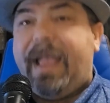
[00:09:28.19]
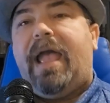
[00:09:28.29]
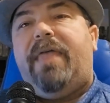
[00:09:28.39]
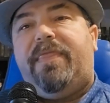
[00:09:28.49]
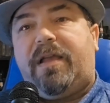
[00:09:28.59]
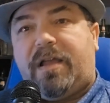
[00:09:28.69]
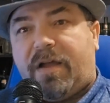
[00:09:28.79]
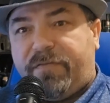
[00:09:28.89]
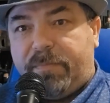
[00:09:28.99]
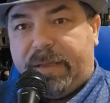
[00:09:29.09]
and the
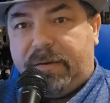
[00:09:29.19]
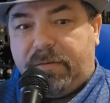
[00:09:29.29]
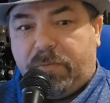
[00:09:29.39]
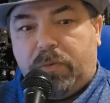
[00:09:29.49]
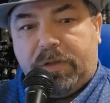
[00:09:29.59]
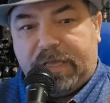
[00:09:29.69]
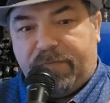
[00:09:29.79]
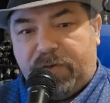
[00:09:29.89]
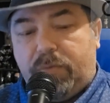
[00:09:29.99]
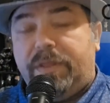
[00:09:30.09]
government will give
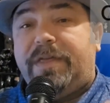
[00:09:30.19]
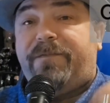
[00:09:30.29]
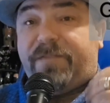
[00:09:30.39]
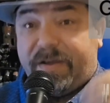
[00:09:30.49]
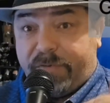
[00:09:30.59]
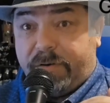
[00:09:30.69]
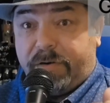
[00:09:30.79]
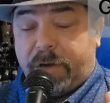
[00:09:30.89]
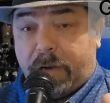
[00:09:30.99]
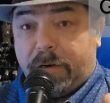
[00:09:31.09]
you the
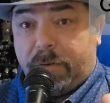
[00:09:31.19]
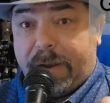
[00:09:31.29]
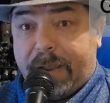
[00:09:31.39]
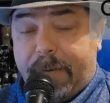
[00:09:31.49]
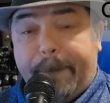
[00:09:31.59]
$500 grant